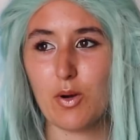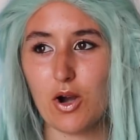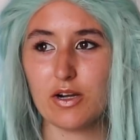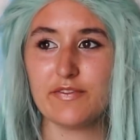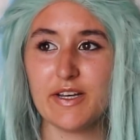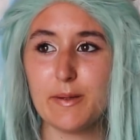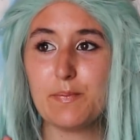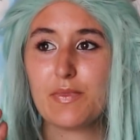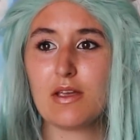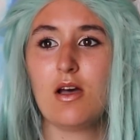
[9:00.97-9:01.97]
part of it,
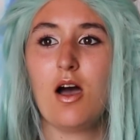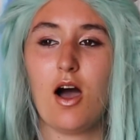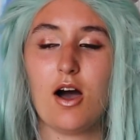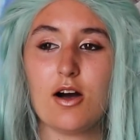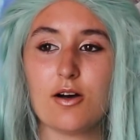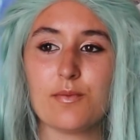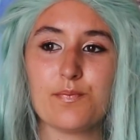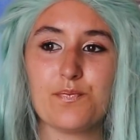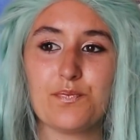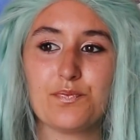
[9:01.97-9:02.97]

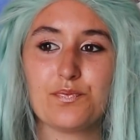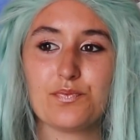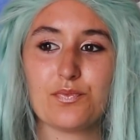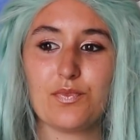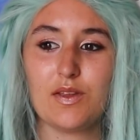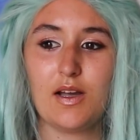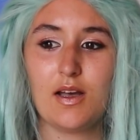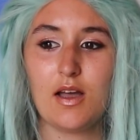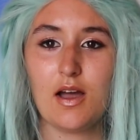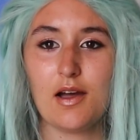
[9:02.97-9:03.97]
I'll
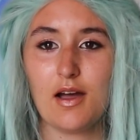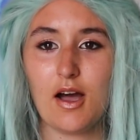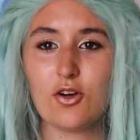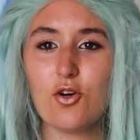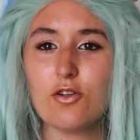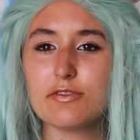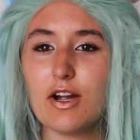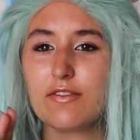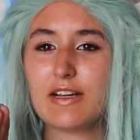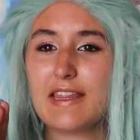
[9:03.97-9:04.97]
go over
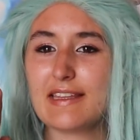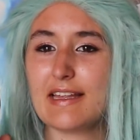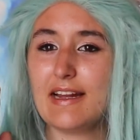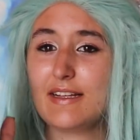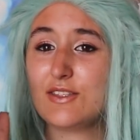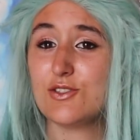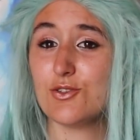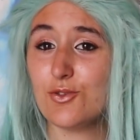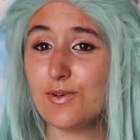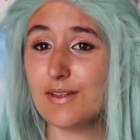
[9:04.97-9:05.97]
everything that I
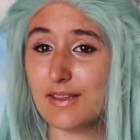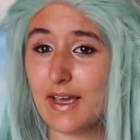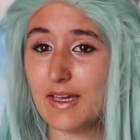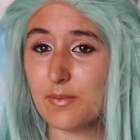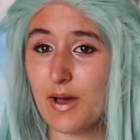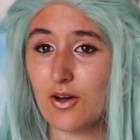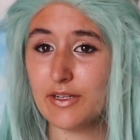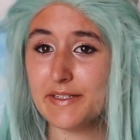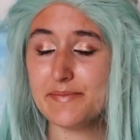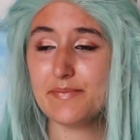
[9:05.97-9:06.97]
do like about
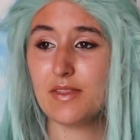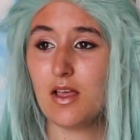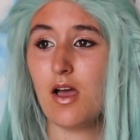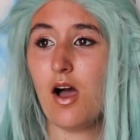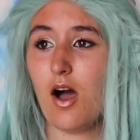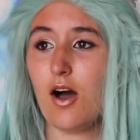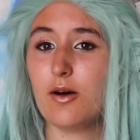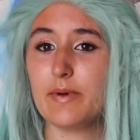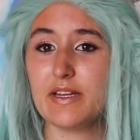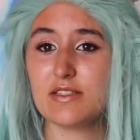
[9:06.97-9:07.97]
it.
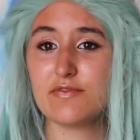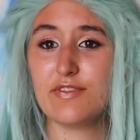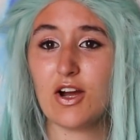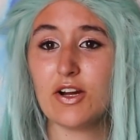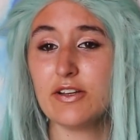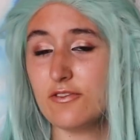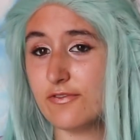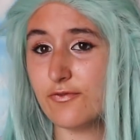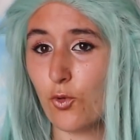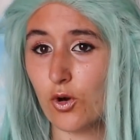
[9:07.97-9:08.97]
It's very
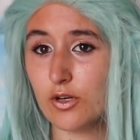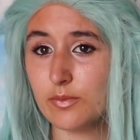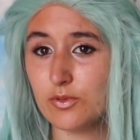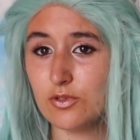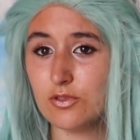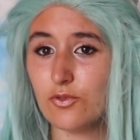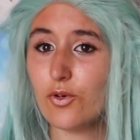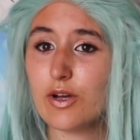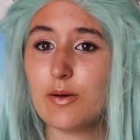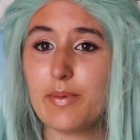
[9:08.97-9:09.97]

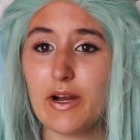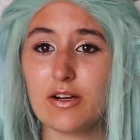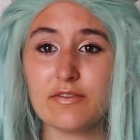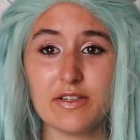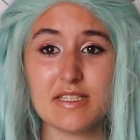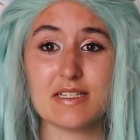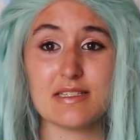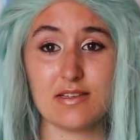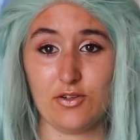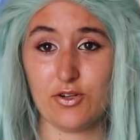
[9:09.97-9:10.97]
affordable comparatively to
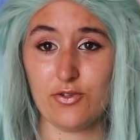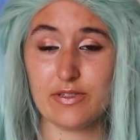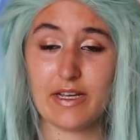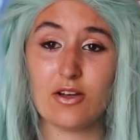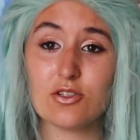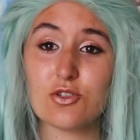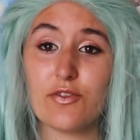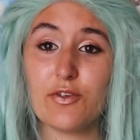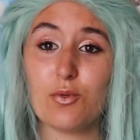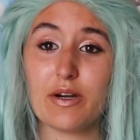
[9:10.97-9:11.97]
silicone tails. So
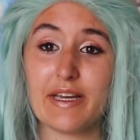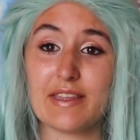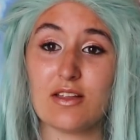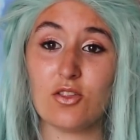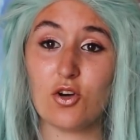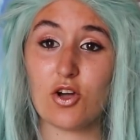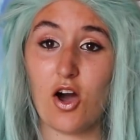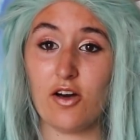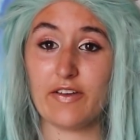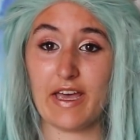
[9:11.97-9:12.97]
if you want to get the look
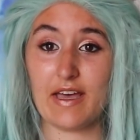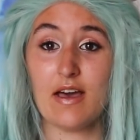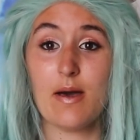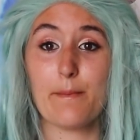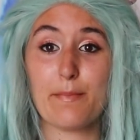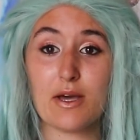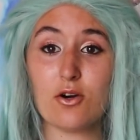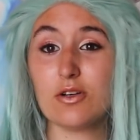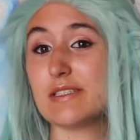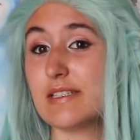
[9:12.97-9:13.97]
of a big
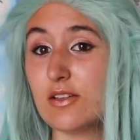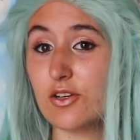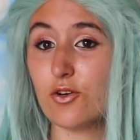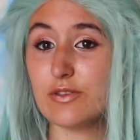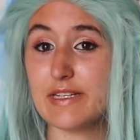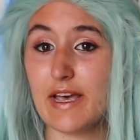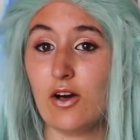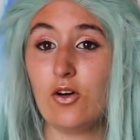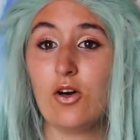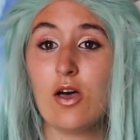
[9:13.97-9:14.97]
old silicone
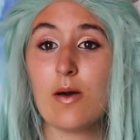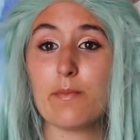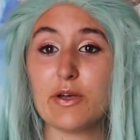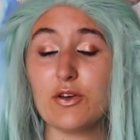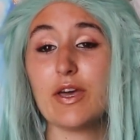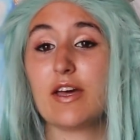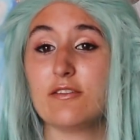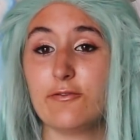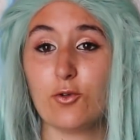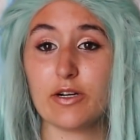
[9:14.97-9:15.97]
tail, but you
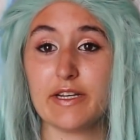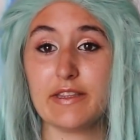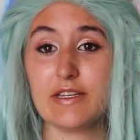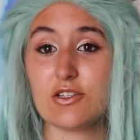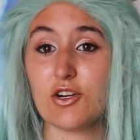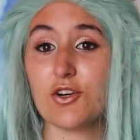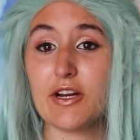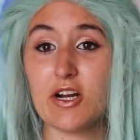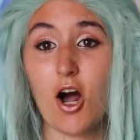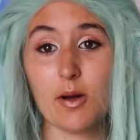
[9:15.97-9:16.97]
can't afford it, these are a
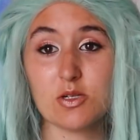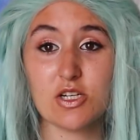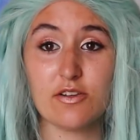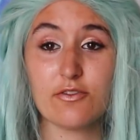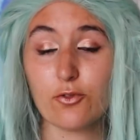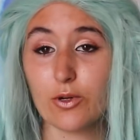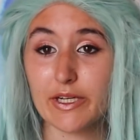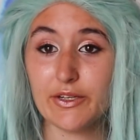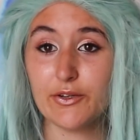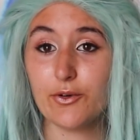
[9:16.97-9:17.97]
great option for
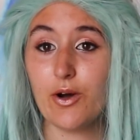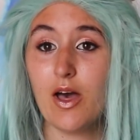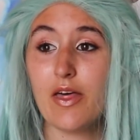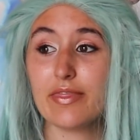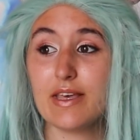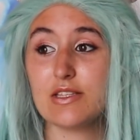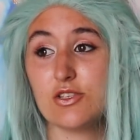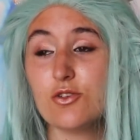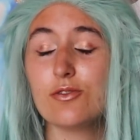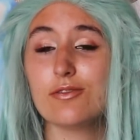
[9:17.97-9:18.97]
you. They
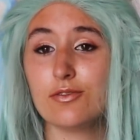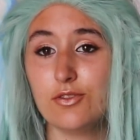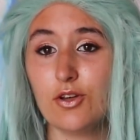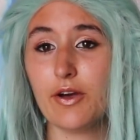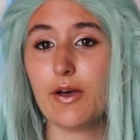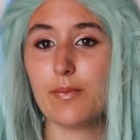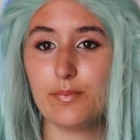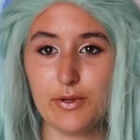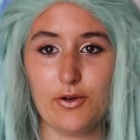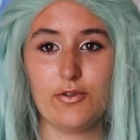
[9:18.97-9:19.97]
do
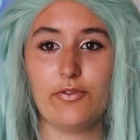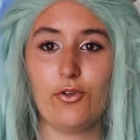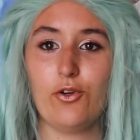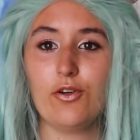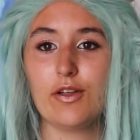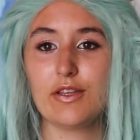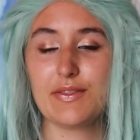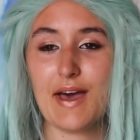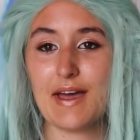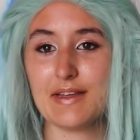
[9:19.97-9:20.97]
look beautiful.
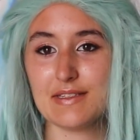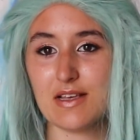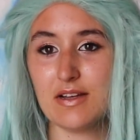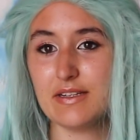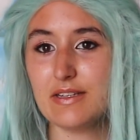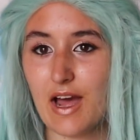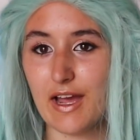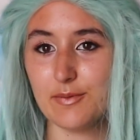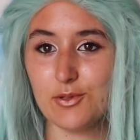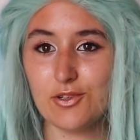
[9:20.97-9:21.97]
That is
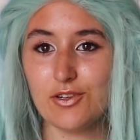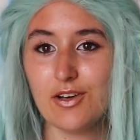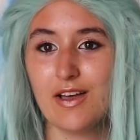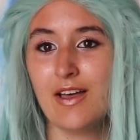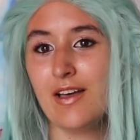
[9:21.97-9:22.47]
undeniable.